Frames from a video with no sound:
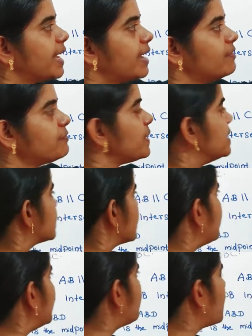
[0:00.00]
F is the
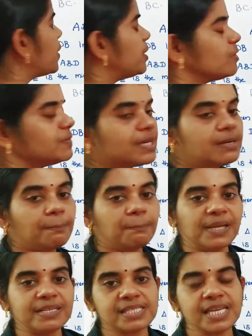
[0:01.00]
midpoint of the
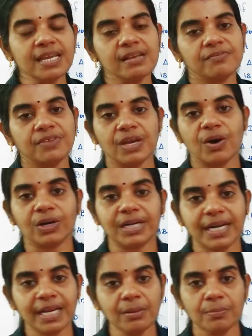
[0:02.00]
BC. We
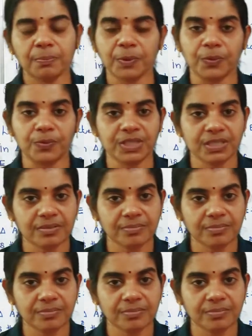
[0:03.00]
already proved.